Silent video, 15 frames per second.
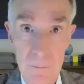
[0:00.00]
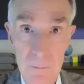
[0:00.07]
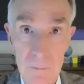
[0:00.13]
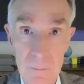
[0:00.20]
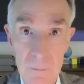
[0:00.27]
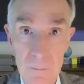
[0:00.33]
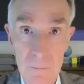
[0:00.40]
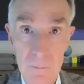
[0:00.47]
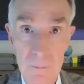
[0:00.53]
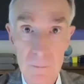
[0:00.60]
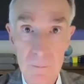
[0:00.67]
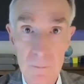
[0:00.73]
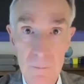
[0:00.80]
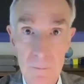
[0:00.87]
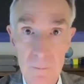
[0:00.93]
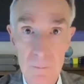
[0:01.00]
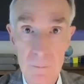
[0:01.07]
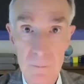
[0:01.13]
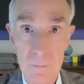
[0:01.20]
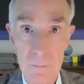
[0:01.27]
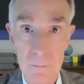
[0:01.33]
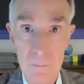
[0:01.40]

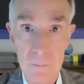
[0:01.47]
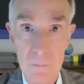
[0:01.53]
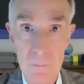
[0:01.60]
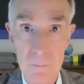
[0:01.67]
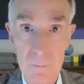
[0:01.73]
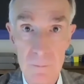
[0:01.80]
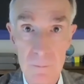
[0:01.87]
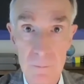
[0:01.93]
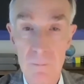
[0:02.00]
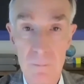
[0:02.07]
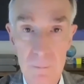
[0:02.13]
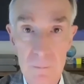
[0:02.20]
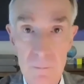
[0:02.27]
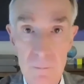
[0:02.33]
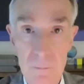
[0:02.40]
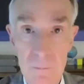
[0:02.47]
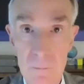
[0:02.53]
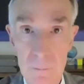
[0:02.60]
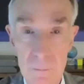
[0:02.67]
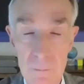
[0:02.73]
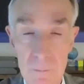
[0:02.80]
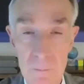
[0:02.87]

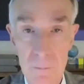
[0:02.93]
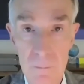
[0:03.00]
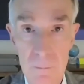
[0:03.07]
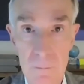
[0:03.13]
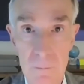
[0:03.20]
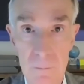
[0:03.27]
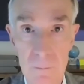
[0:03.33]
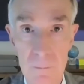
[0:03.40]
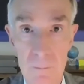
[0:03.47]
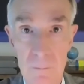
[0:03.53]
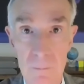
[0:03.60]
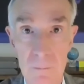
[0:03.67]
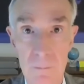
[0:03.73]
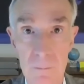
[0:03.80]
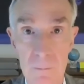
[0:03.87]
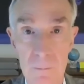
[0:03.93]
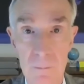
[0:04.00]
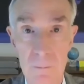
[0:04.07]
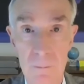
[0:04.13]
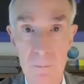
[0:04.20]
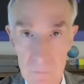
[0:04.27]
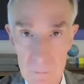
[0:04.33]

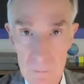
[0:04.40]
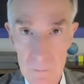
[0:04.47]
(silent)